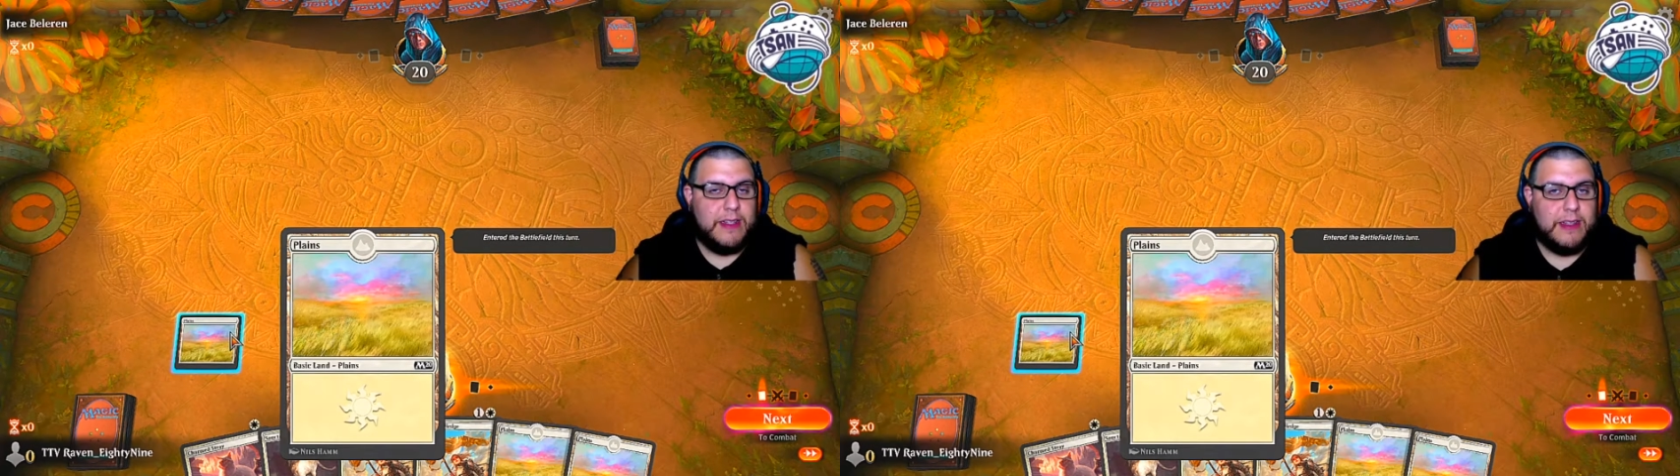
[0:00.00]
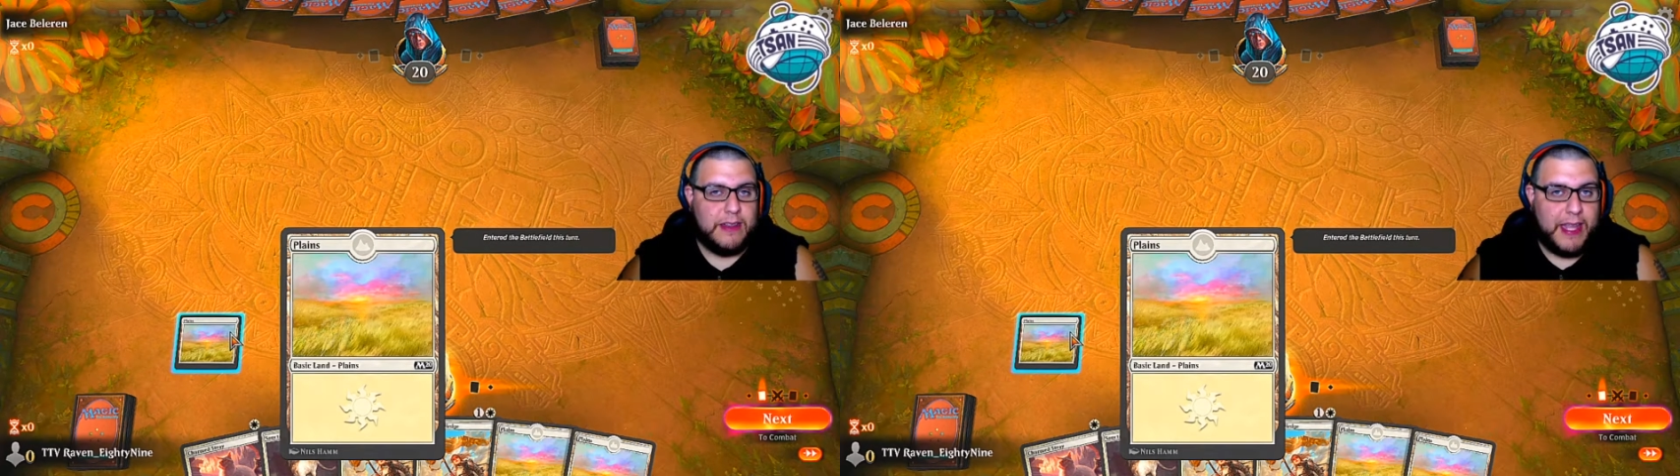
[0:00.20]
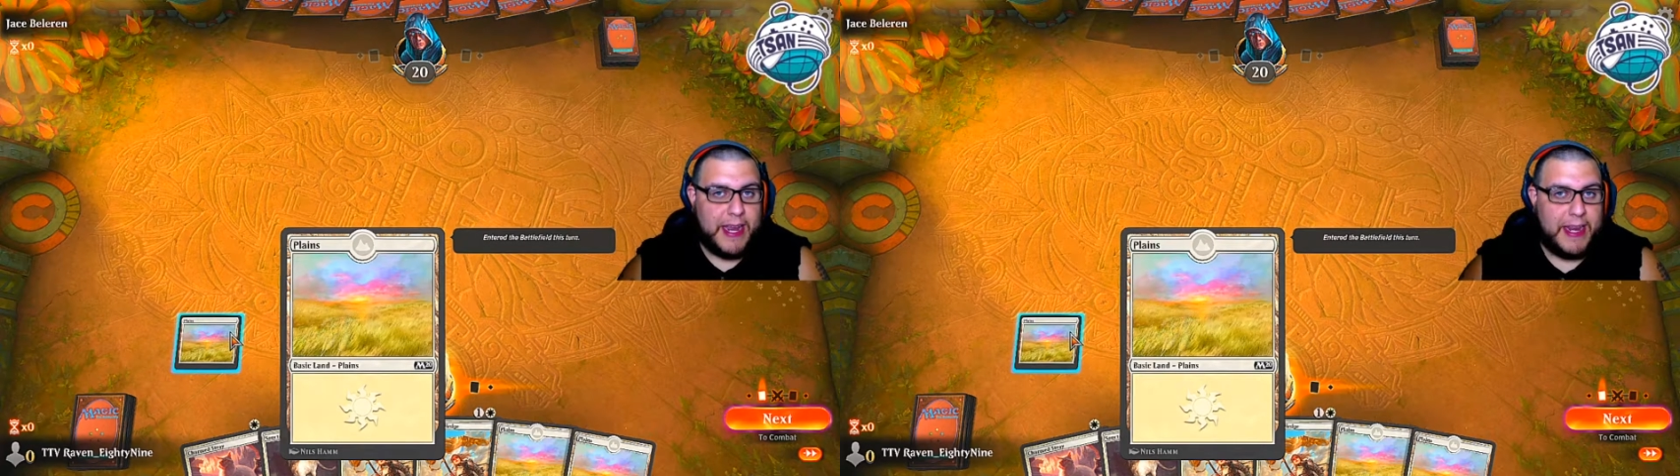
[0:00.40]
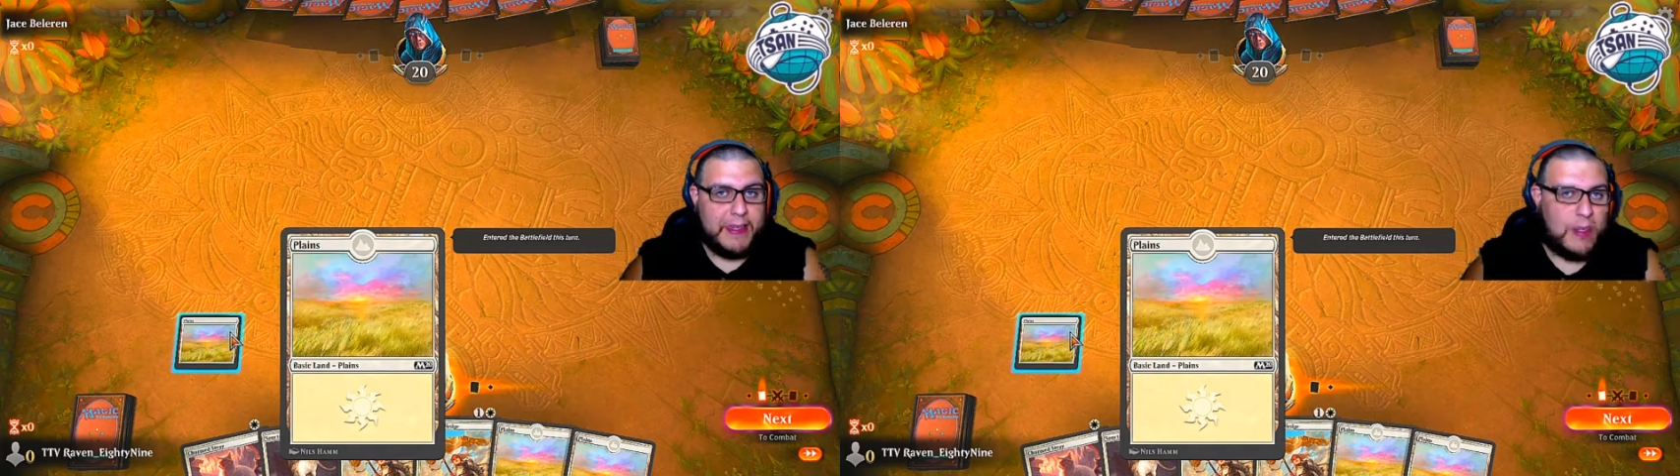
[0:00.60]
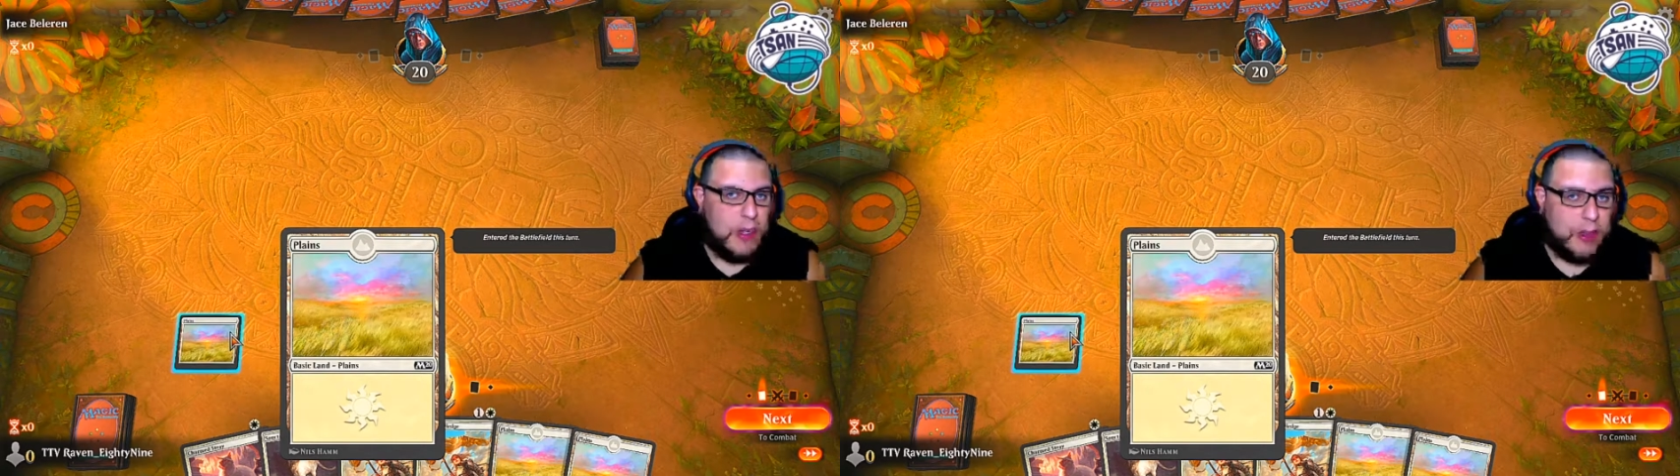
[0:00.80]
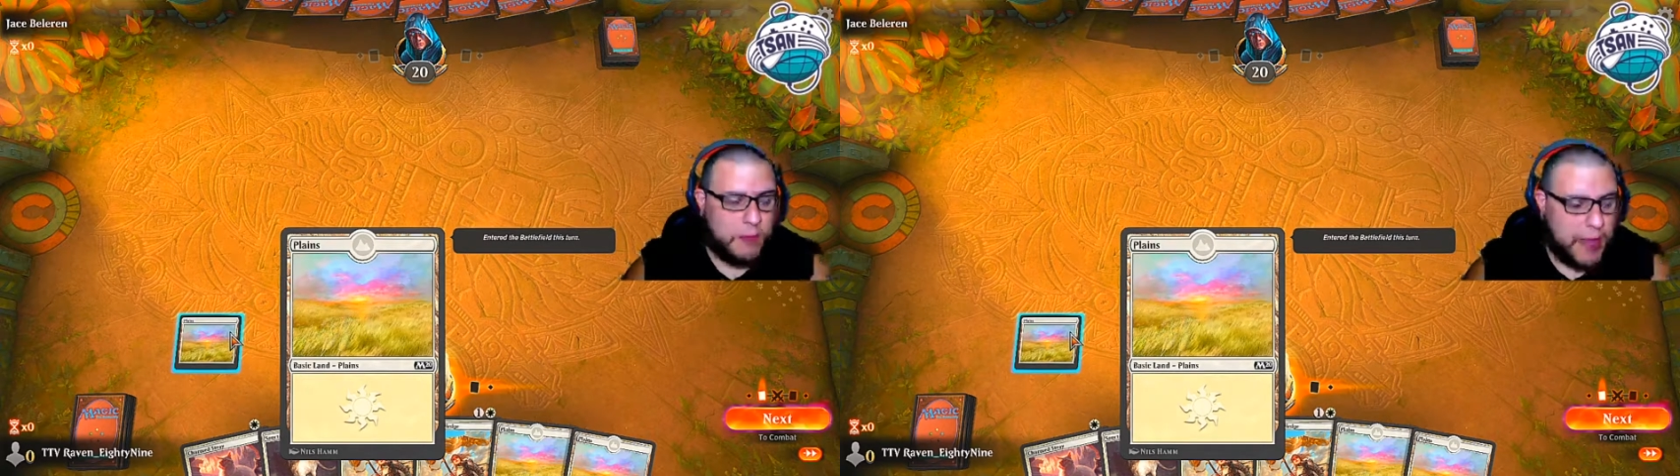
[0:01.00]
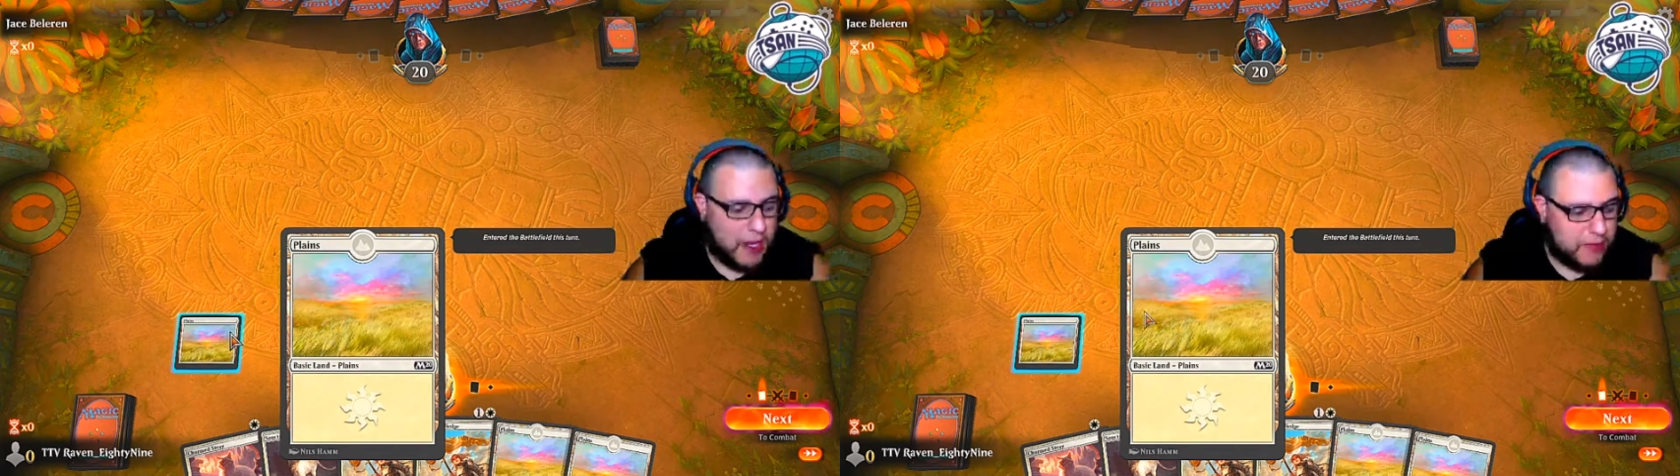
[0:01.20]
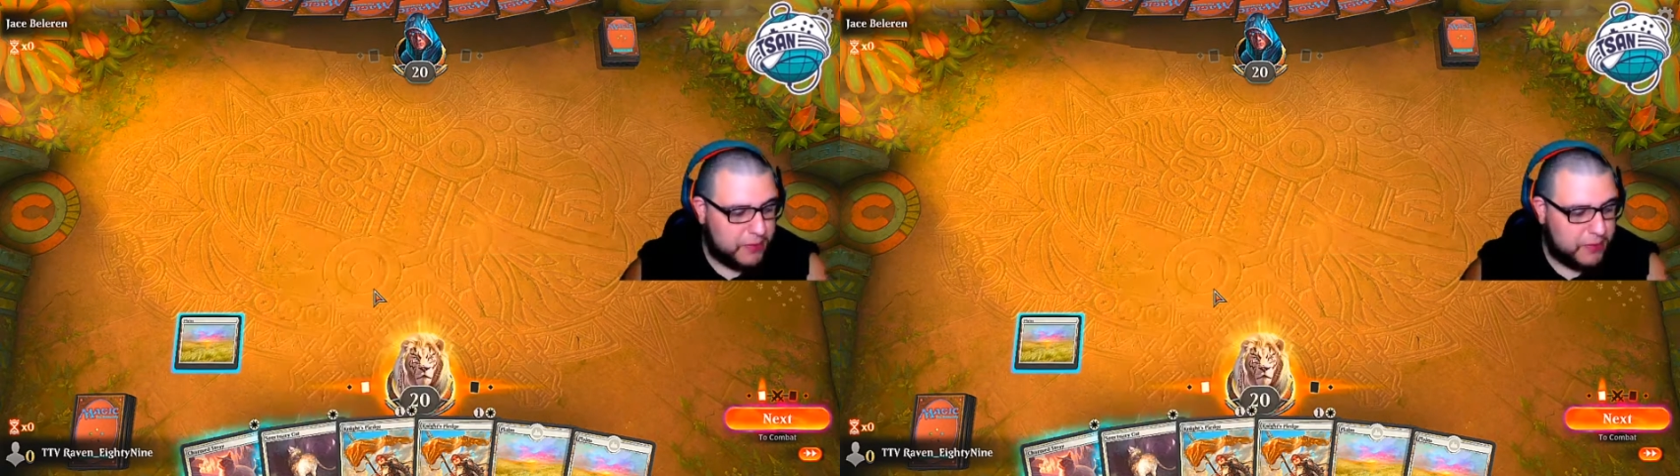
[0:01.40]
land on the battle.